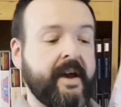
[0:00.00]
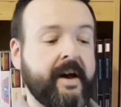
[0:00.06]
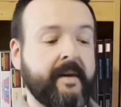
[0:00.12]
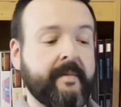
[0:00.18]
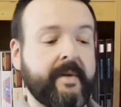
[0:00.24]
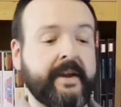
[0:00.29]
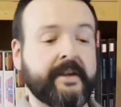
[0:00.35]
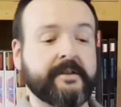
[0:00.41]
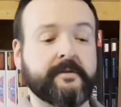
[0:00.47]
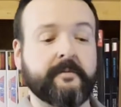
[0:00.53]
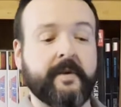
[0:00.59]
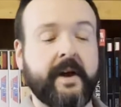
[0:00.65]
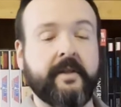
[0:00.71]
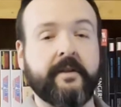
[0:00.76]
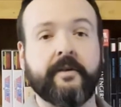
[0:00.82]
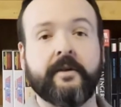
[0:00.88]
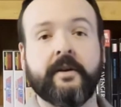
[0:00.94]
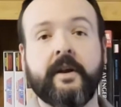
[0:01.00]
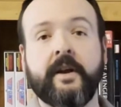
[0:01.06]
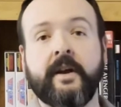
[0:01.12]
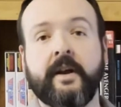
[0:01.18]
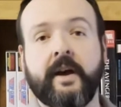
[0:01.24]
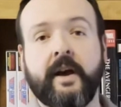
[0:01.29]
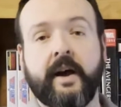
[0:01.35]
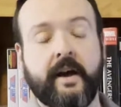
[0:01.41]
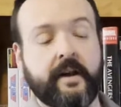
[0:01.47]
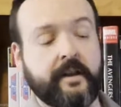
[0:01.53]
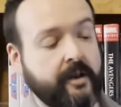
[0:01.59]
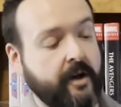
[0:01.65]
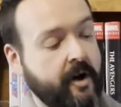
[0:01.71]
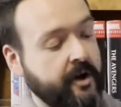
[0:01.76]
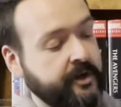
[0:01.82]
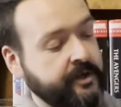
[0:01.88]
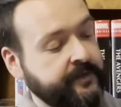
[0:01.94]
He is a rather
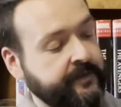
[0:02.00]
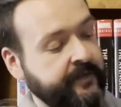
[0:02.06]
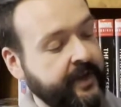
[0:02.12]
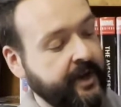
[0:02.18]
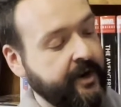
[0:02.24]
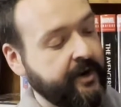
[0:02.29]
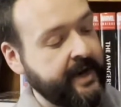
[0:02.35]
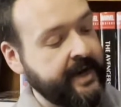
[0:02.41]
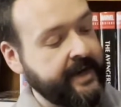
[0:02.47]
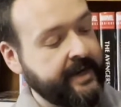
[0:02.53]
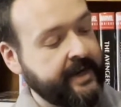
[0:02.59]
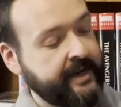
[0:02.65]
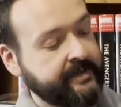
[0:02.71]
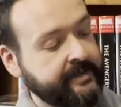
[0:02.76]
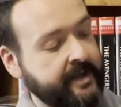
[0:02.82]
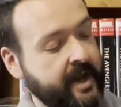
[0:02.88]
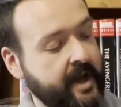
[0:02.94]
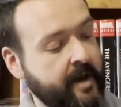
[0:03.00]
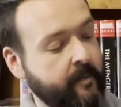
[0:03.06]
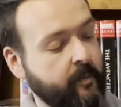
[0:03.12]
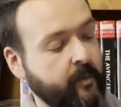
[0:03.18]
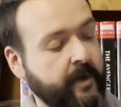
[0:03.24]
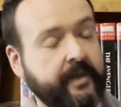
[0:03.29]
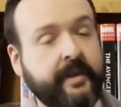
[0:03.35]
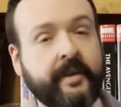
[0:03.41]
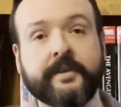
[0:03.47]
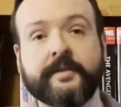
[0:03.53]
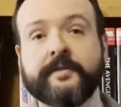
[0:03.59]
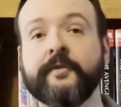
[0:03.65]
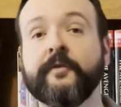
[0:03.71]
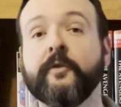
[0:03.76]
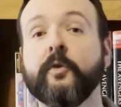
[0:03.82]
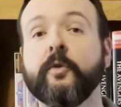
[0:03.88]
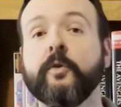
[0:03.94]
large figure. He does come with his
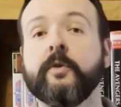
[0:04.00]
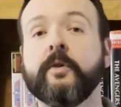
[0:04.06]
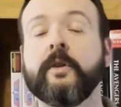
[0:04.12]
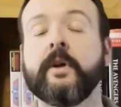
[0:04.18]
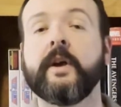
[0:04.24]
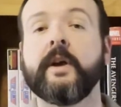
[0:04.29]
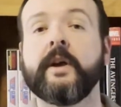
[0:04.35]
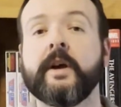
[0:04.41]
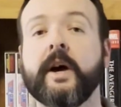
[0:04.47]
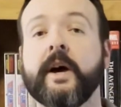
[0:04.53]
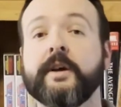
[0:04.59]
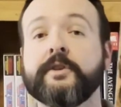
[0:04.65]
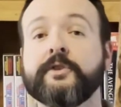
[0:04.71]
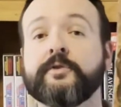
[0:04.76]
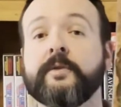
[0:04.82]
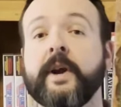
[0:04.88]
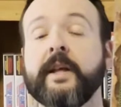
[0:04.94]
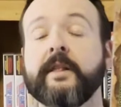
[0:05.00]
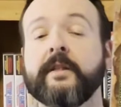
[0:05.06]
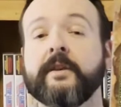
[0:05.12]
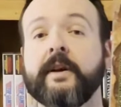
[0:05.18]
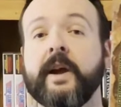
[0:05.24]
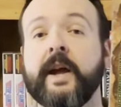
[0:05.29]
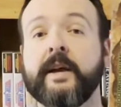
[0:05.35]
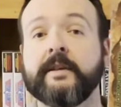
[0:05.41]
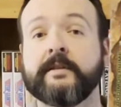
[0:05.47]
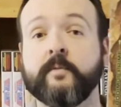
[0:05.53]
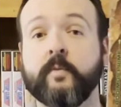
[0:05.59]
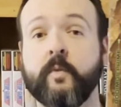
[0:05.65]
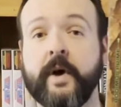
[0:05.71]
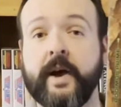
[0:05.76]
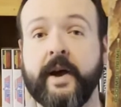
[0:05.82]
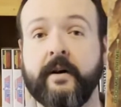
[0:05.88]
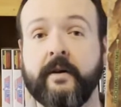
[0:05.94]
full trailer as
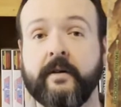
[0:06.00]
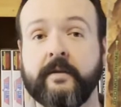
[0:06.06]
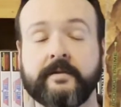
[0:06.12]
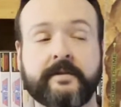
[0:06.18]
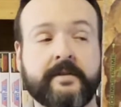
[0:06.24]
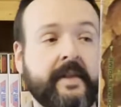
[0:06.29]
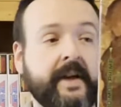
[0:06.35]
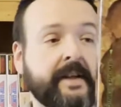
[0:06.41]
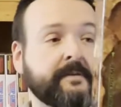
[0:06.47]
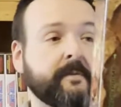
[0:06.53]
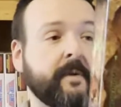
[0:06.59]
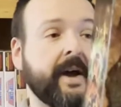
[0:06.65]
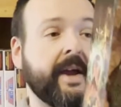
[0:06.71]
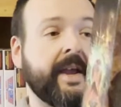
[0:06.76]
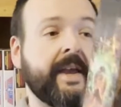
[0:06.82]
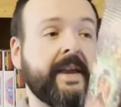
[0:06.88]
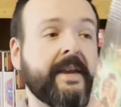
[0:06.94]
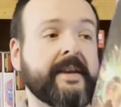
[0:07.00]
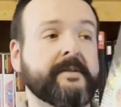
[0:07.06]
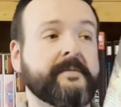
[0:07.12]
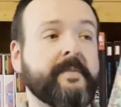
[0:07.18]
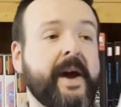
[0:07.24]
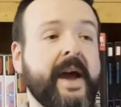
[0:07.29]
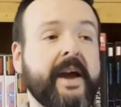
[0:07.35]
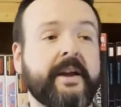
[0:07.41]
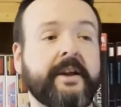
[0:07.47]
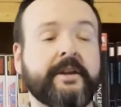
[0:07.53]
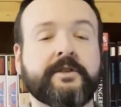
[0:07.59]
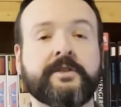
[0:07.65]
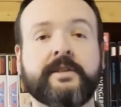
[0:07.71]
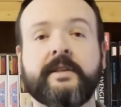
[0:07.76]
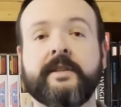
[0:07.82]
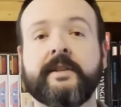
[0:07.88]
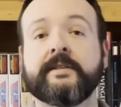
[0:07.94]
well, so that's why he is
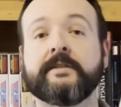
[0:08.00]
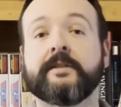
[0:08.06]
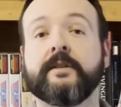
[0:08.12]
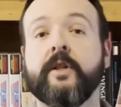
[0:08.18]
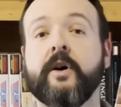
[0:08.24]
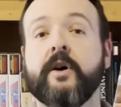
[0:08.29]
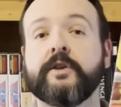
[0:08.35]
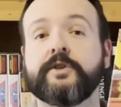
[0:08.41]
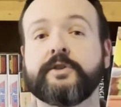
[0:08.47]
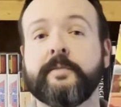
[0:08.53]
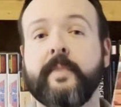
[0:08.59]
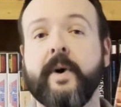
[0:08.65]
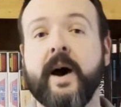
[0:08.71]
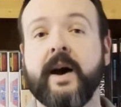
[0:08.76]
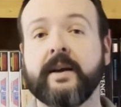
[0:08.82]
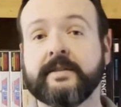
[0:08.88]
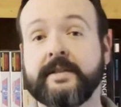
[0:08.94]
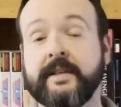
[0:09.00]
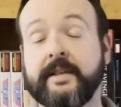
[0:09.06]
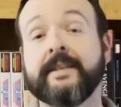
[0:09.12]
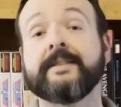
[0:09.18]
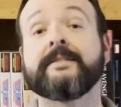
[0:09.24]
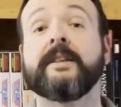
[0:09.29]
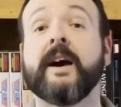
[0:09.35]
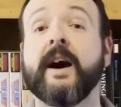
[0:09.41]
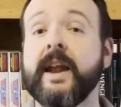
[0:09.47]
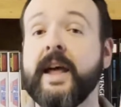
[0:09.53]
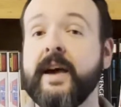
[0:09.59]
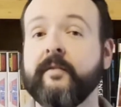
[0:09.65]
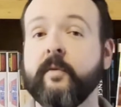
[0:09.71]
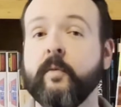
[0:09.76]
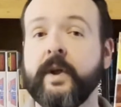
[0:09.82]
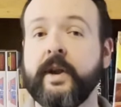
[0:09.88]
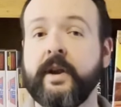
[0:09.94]
packaged in this larger box that does not
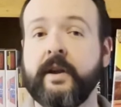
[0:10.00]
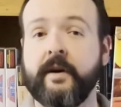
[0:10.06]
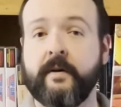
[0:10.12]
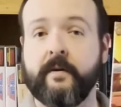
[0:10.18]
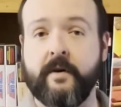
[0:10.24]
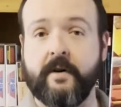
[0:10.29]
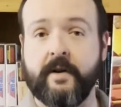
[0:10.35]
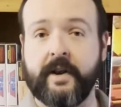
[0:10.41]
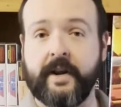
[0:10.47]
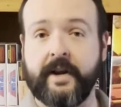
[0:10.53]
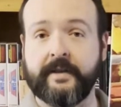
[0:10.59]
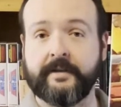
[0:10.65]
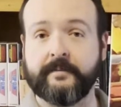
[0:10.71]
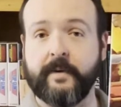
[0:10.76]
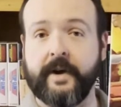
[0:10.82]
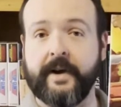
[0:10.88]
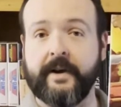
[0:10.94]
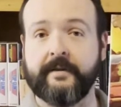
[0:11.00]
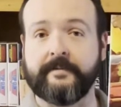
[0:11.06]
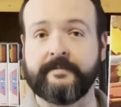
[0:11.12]
have a window on it as well.